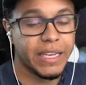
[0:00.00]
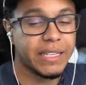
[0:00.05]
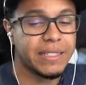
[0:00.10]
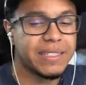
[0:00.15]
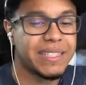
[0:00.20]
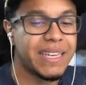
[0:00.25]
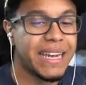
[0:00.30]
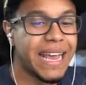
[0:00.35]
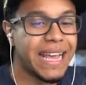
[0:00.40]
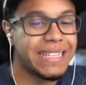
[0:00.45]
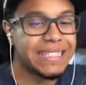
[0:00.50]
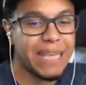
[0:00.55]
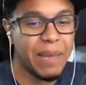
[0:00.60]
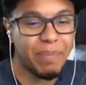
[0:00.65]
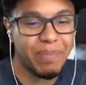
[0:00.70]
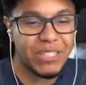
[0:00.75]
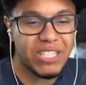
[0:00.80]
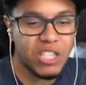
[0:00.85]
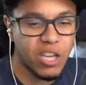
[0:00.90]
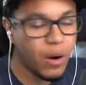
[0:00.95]
today's
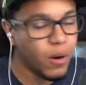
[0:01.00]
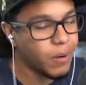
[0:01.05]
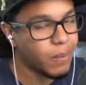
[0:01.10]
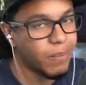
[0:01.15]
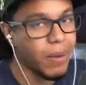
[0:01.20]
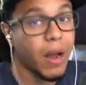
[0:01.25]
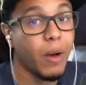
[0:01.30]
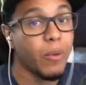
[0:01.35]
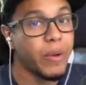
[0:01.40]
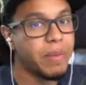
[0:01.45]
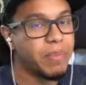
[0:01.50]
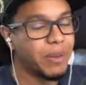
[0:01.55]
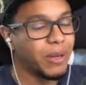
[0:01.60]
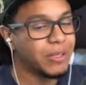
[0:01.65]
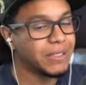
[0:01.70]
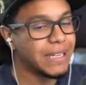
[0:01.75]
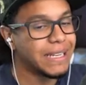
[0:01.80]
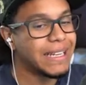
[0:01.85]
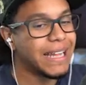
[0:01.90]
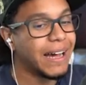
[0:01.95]
episode, bro, we
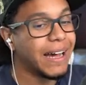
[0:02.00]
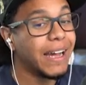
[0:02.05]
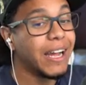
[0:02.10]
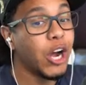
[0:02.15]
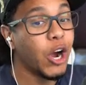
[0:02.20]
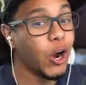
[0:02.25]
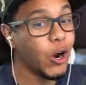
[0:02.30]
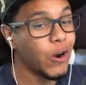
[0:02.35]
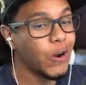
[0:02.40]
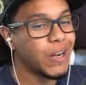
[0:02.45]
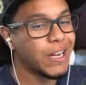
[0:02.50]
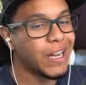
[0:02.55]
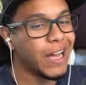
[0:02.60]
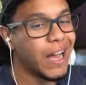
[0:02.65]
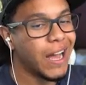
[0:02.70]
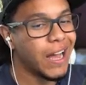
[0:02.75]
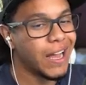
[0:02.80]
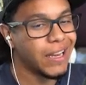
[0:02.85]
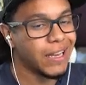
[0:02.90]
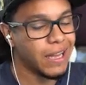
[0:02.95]
building the
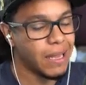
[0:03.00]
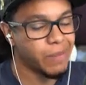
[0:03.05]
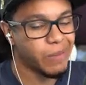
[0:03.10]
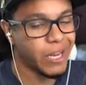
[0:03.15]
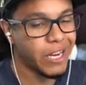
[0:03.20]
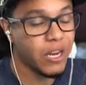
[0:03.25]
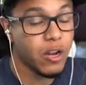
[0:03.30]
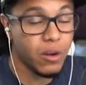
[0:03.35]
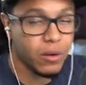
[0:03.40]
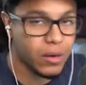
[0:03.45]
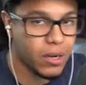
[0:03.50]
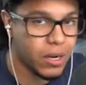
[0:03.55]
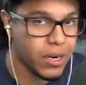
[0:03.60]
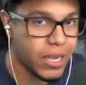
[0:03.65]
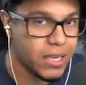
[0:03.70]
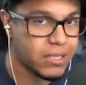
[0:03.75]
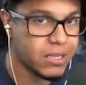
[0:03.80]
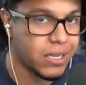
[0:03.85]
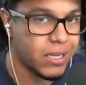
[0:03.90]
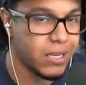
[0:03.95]
Huracan, Lamborghini Huracan
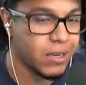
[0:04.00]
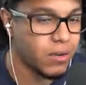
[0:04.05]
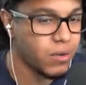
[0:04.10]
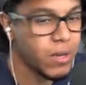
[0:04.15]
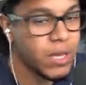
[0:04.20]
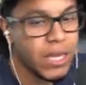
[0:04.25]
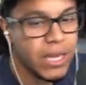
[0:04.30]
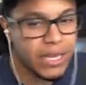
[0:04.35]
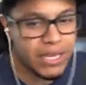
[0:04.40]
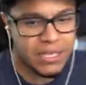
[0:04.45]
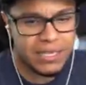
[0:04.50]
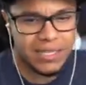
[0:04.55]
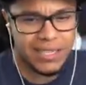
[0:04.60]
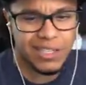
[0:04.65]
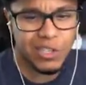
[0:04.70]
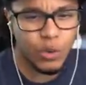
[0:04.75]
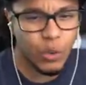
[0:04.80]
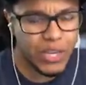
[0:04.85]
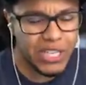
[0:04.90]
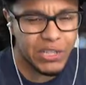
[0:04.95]
STO. This is a
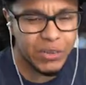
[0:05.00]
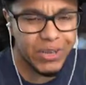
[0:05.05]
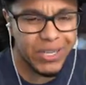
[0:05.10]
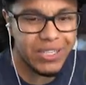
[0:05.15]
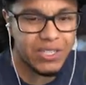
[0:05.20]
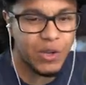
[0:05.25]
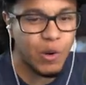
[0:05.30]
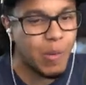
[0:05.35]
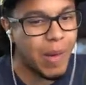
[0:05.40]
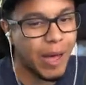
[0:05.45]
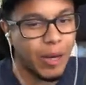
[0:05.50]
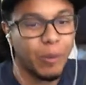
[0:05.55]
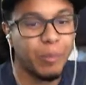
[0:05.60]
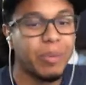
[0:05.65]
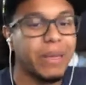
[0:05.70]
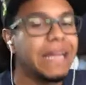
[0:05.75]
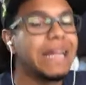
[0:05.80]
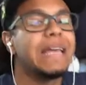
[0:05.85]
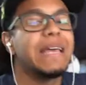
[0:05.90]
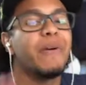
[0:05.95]
2022 model,
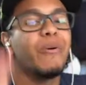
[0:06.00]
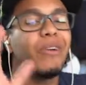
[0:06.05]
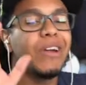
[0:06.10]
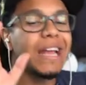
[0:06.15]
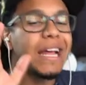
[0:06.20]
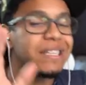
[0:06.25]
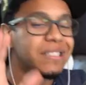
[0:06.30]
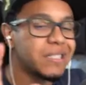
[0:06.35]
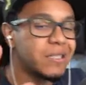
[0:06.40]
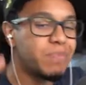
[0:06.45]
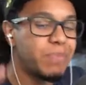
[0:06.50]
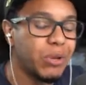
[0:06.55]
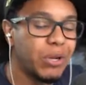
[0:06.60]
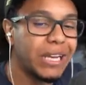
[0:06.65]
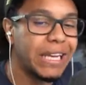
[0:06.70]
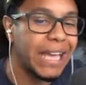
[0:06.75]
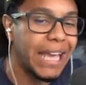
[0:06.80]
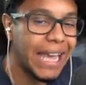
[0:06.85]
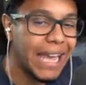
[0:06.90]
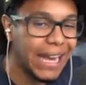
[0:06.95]
but we're not just
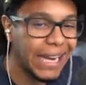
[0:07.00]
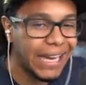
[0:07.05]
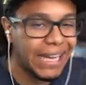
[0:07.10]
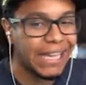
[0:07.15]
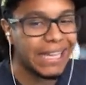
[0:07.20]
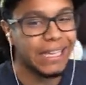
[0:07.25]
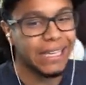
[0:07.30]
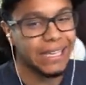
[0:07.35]
building any